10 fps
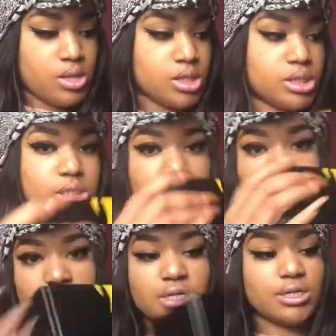This is
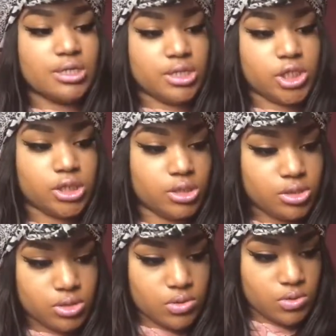limited edition, so